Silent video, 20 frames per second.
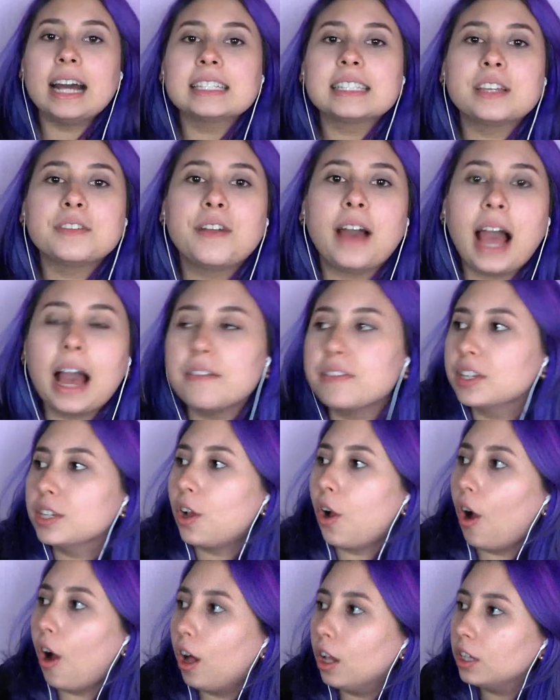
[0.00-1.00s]
As if having
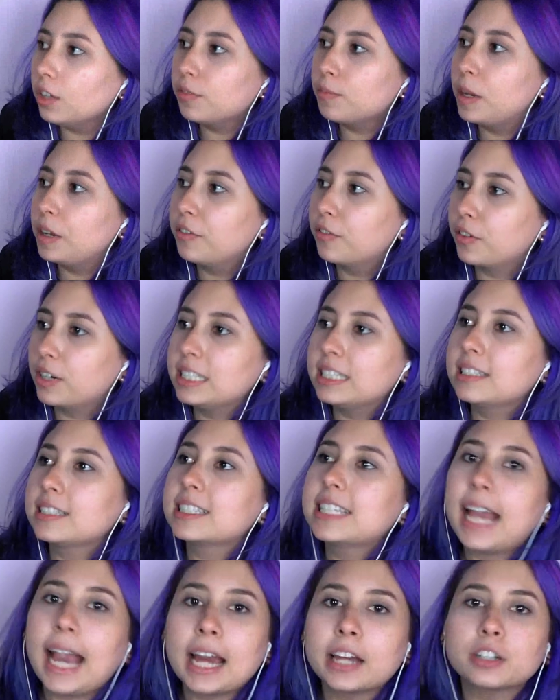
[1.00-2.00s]
all of my
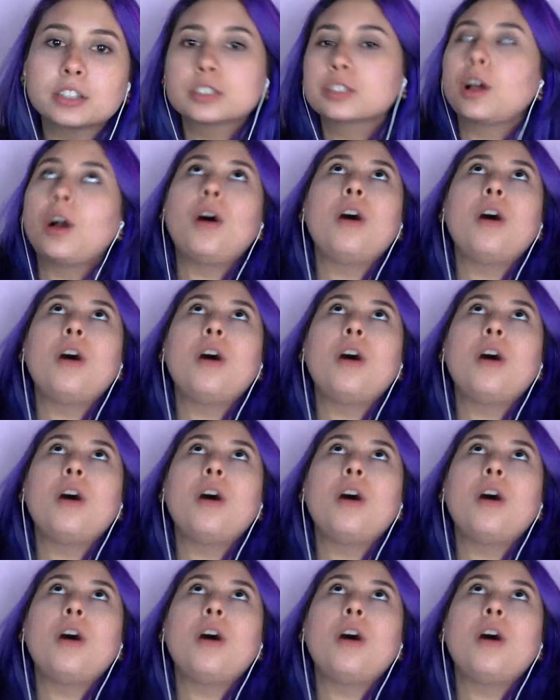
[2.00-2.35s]
friends scattered